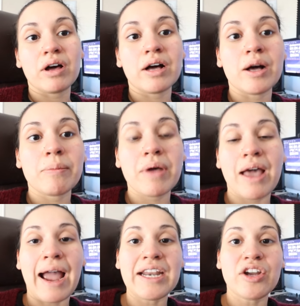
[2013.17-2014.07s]

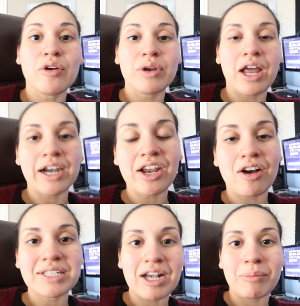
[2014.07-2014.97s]
I know a lot of
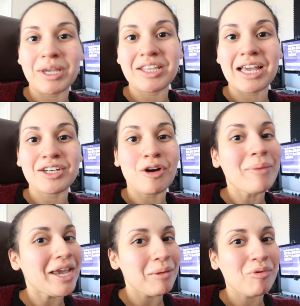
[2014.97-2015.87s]
y'all tell me that don't
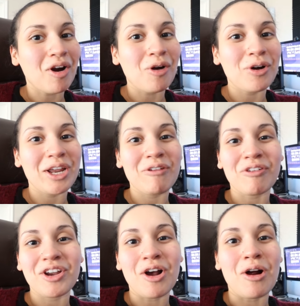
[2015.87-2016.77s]
make it priority
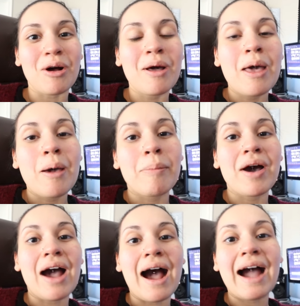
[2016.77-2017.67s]
for y'all,
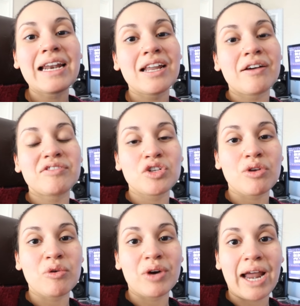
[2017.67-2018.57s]
but I love
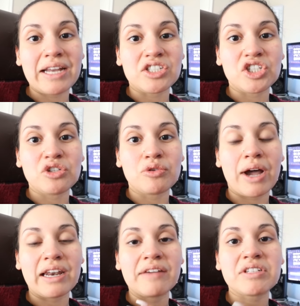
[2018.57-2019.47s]
doing what I do.
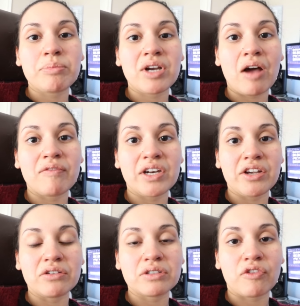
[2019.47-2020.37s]
I love to put out
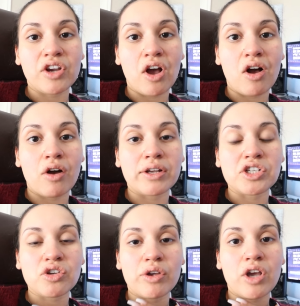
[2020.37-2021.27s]
videos for y'all and
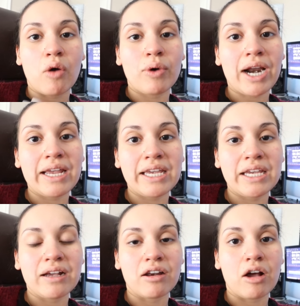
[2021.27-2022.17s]
showing y'all what I
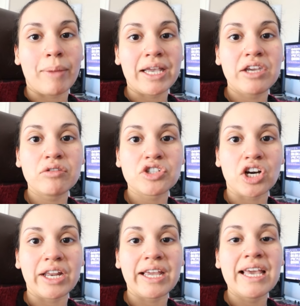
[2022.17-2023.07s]
eat along my keto
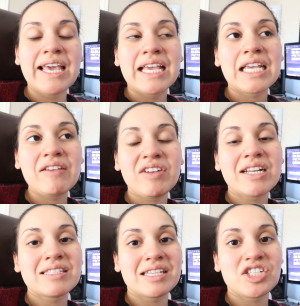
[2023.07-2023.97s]
journey, even
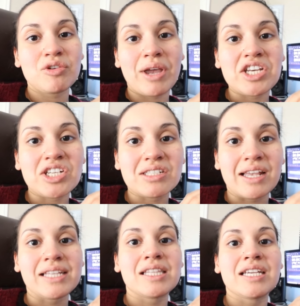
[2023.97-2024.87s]
in situations
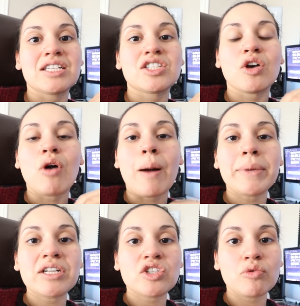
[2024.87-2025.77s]
like this. So I'm
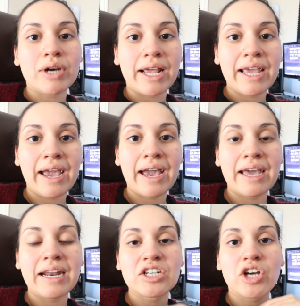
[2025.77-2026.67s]
gonna do what I
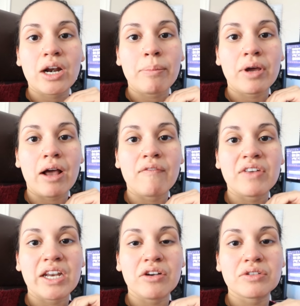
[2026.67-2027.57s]
can and try to put out
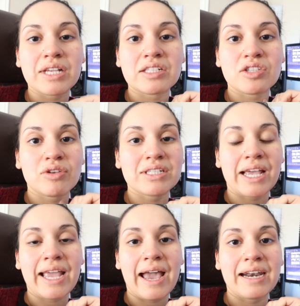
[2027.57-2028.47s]
videos as soon as
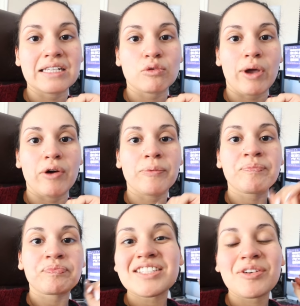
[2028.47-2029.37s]
I can as well.
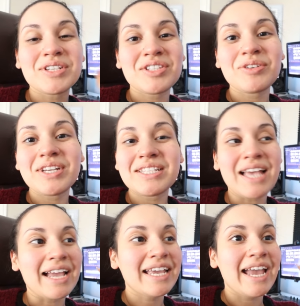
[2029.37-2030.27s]
So as soon as
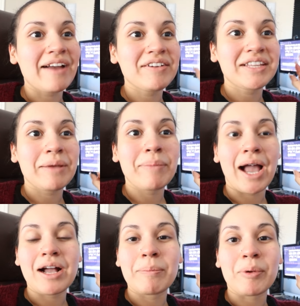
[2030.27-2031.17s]
I get everything
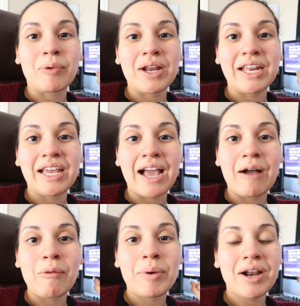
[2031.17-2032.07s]
back up and running,
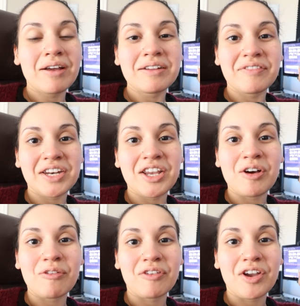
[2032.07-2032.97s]
I will put out a
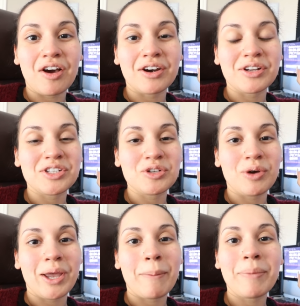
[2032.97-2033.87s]
video for y'all to
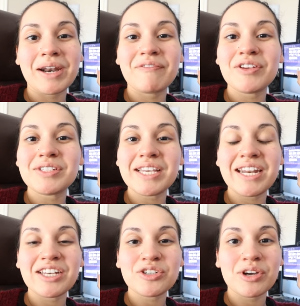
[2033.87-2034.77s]
enjoy. But if you did
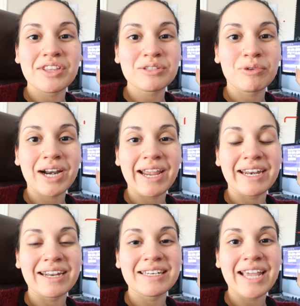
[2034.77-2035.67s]
enjoy this what I eat
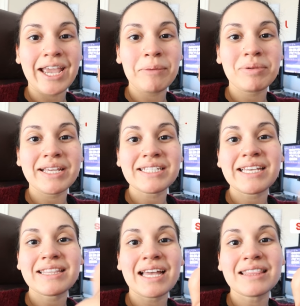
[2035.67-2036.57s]
in a day, please
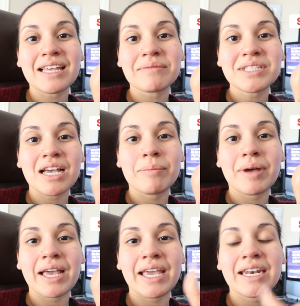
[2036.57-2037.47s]
hit that thumbs up
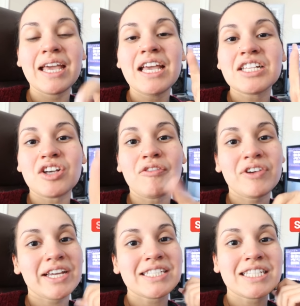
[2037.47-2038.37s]
button. Don't
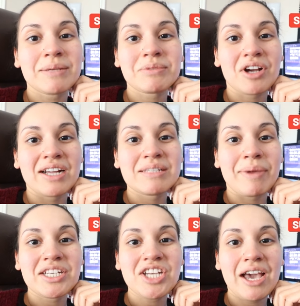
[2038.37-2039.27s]
forget to subscribe to
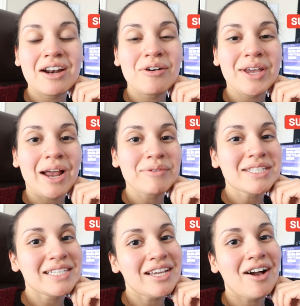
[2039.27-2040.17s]
my channel, and I will
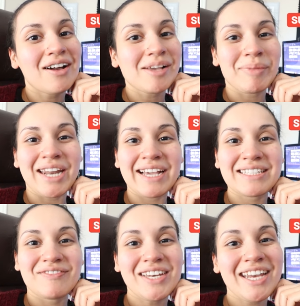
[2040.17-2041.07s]
see y'all in my
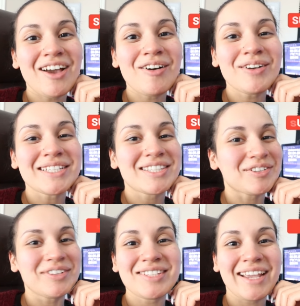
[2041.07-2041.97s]
next video as
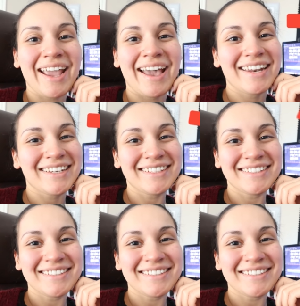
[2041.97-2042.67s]
soon as I can.